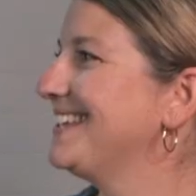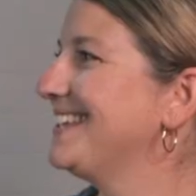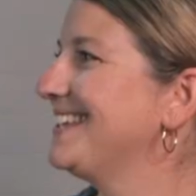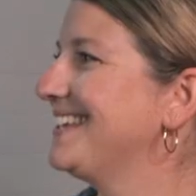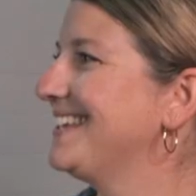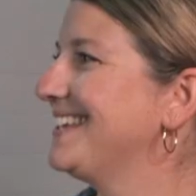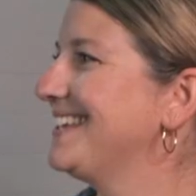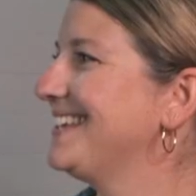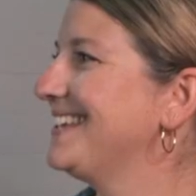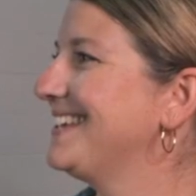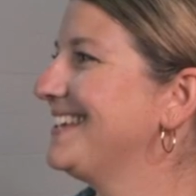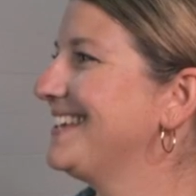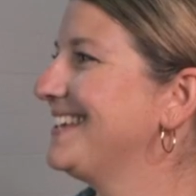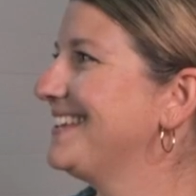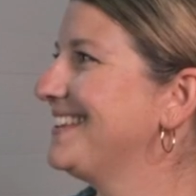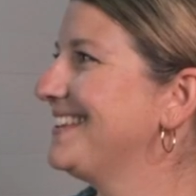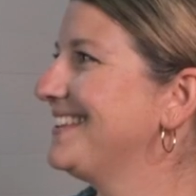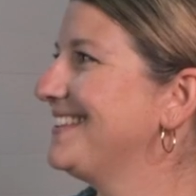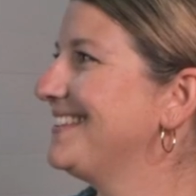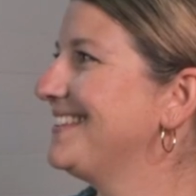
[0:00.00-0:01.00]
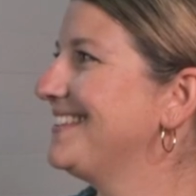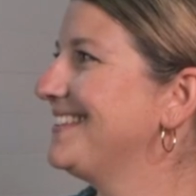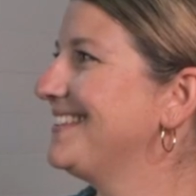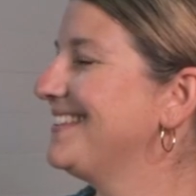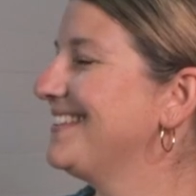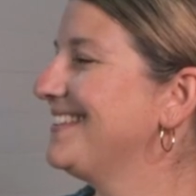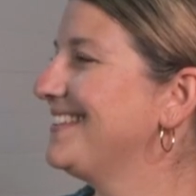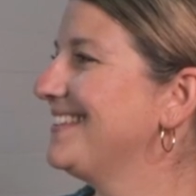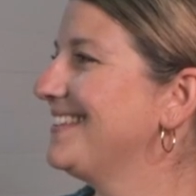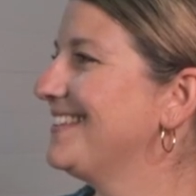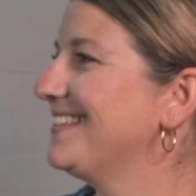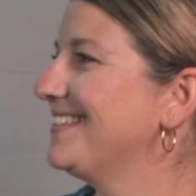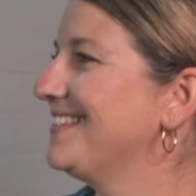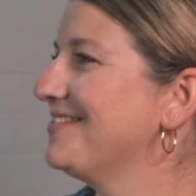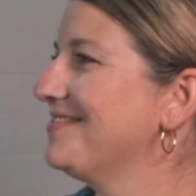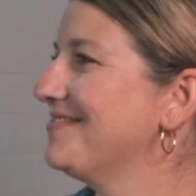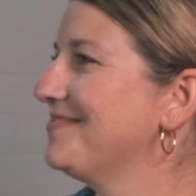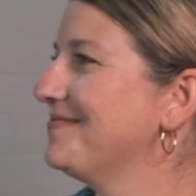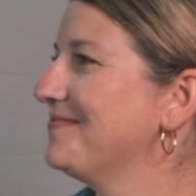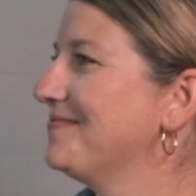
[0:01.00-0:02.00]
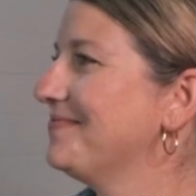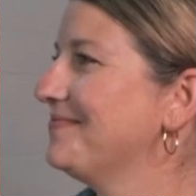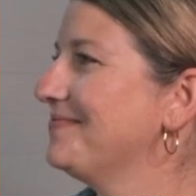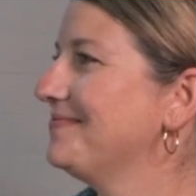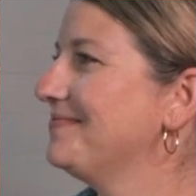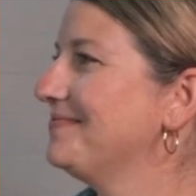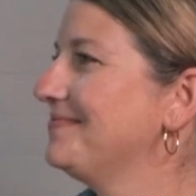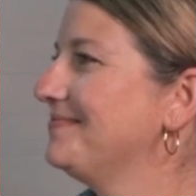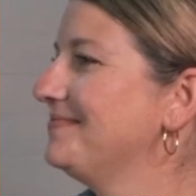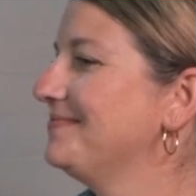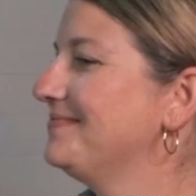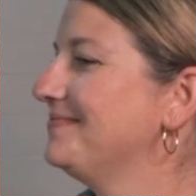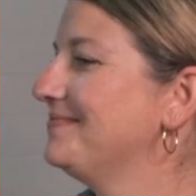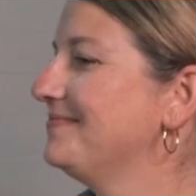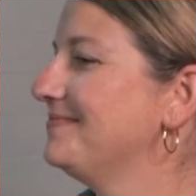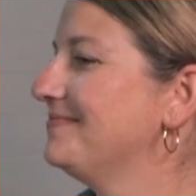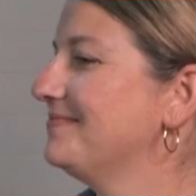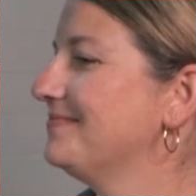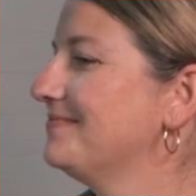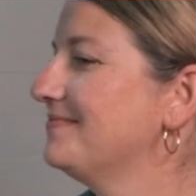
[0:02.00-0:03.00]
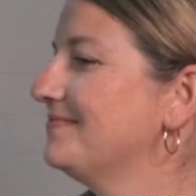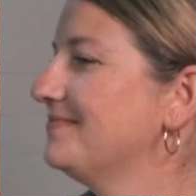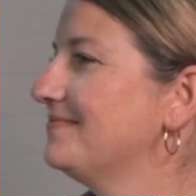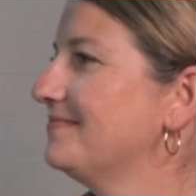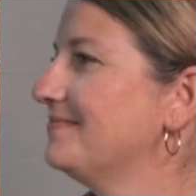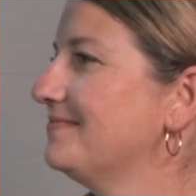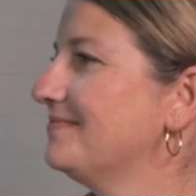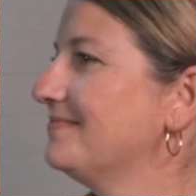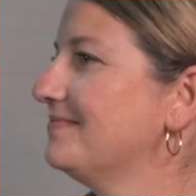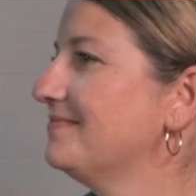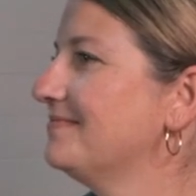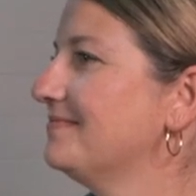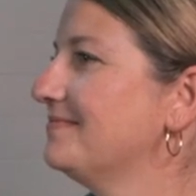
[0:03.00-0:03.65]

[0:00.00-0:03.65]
The person shown says nothing.